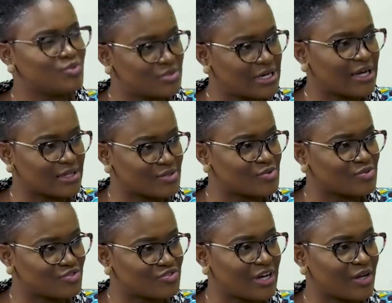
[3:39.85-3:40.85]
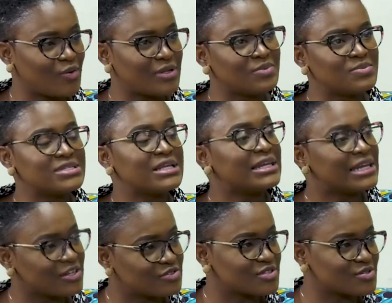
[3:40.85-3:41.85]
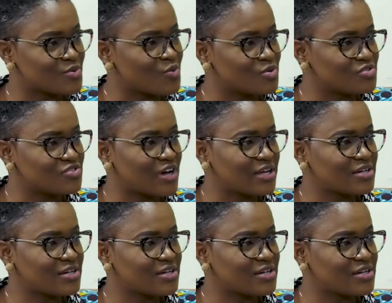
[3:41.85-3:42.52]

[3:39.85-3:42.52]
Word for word: UTA gets on strike, or let me say lecturers go on strike?